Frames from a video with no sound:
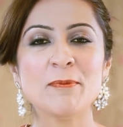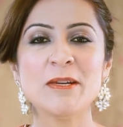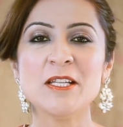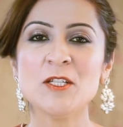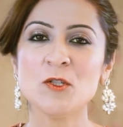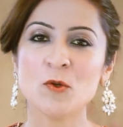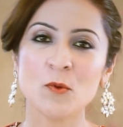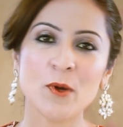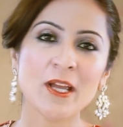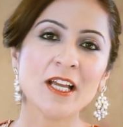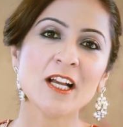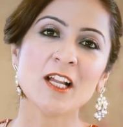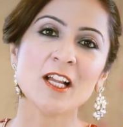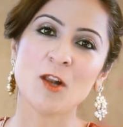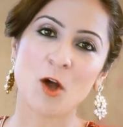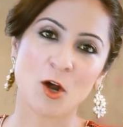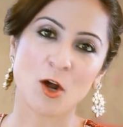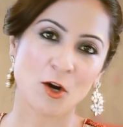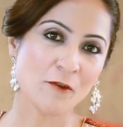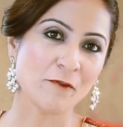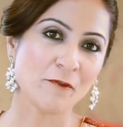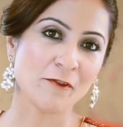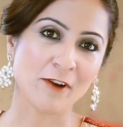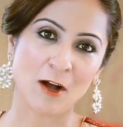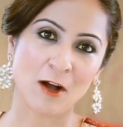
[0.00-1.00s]
been doing a
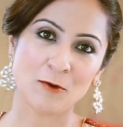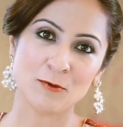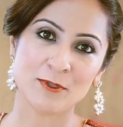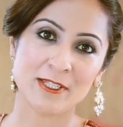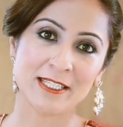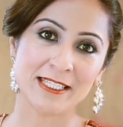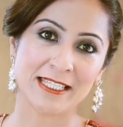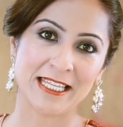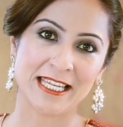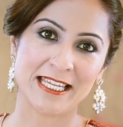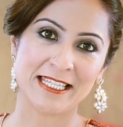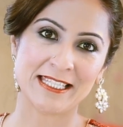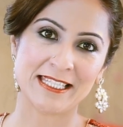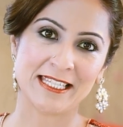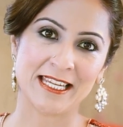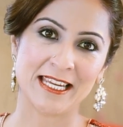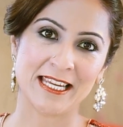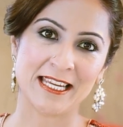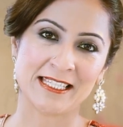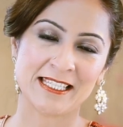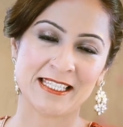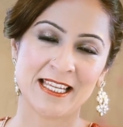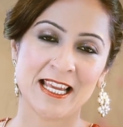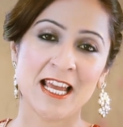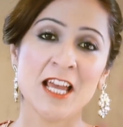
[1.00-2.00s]
lot of rounds these
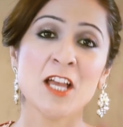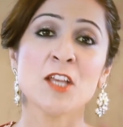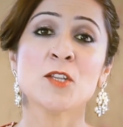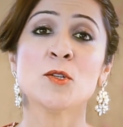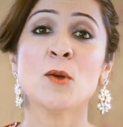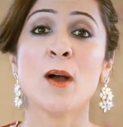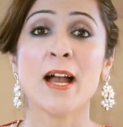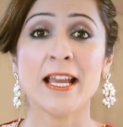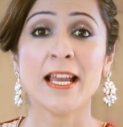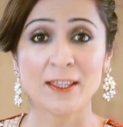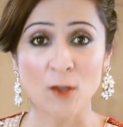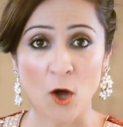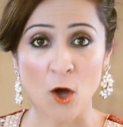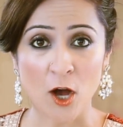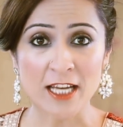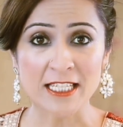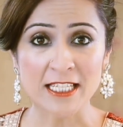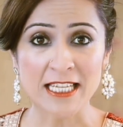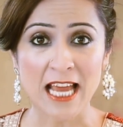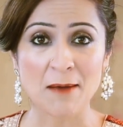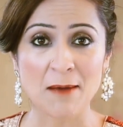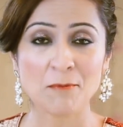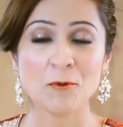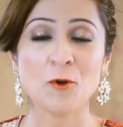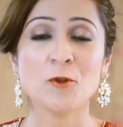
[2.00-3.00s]
days. So I thought
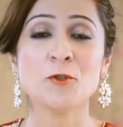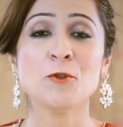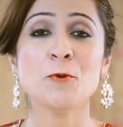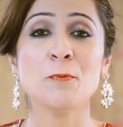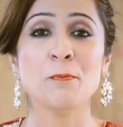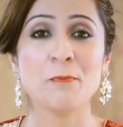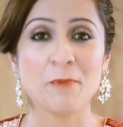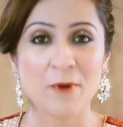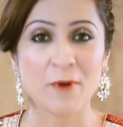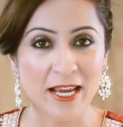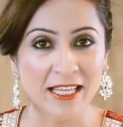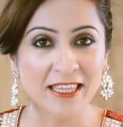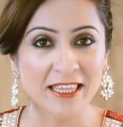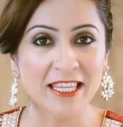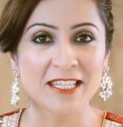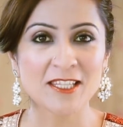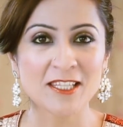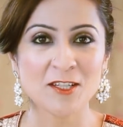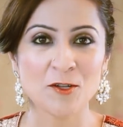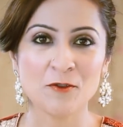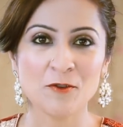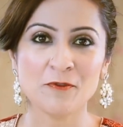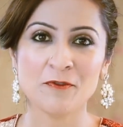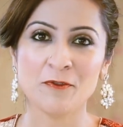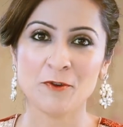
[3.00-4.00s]
I'm going to break this
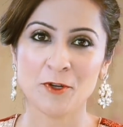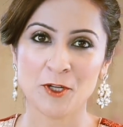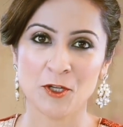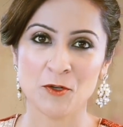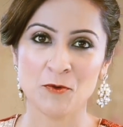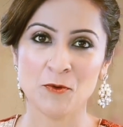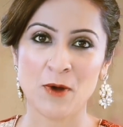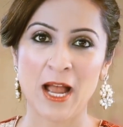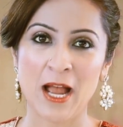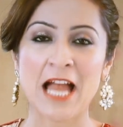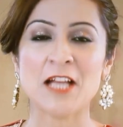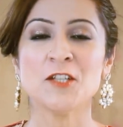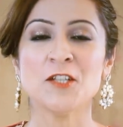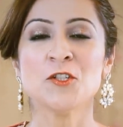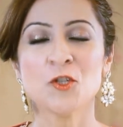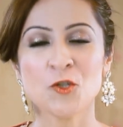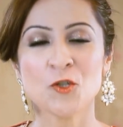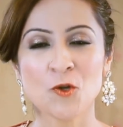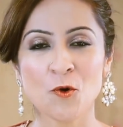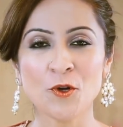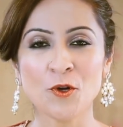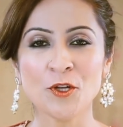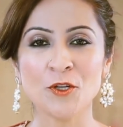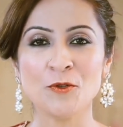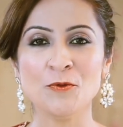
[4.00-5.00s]
look for you and
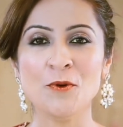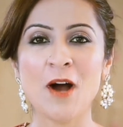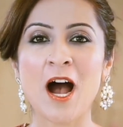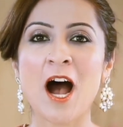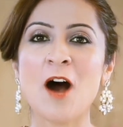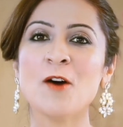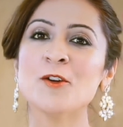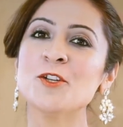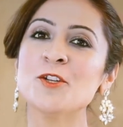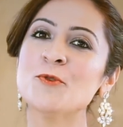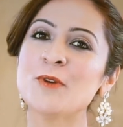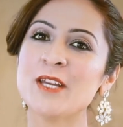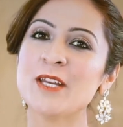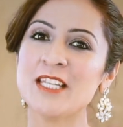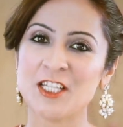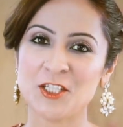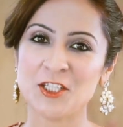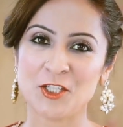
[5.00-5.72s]
show you how you can